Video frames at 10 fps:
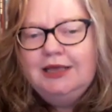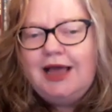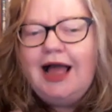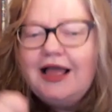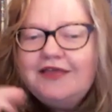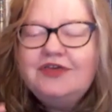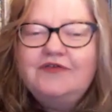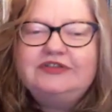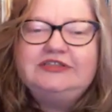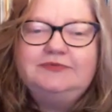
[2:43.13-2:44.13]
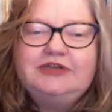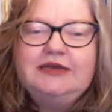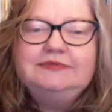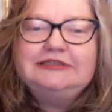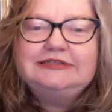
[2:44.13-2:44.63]
I think of it
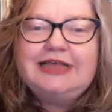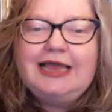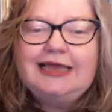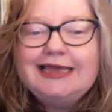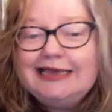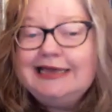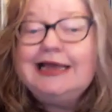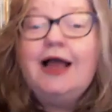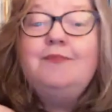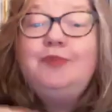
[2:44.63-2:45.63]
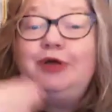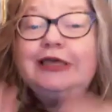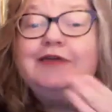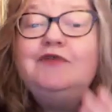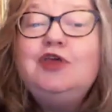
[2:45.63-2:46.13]
sometimes as like, I'm
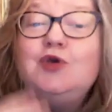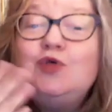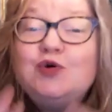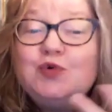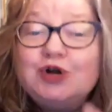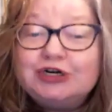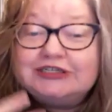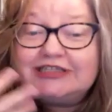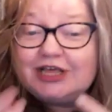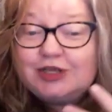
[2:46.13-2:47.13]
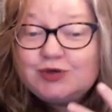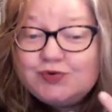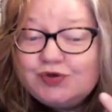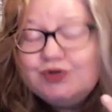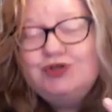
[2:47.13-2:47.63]
giving you the words that you
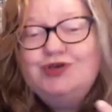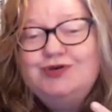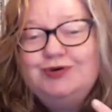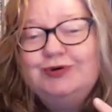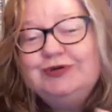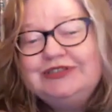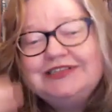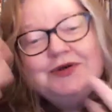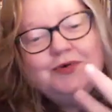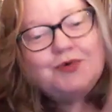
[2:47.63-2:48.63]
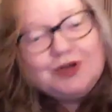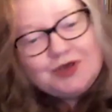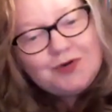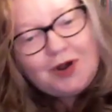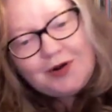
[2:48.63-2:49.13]
could use when
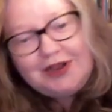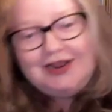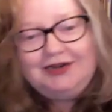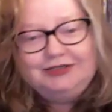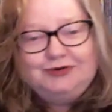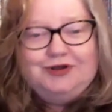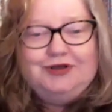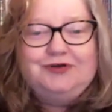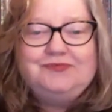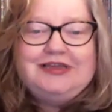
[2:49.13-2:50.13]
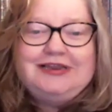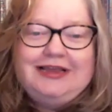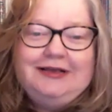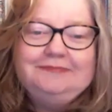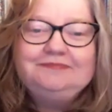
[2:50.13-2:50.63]
you are at editorial
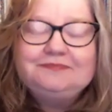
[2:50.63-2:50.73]
meeting.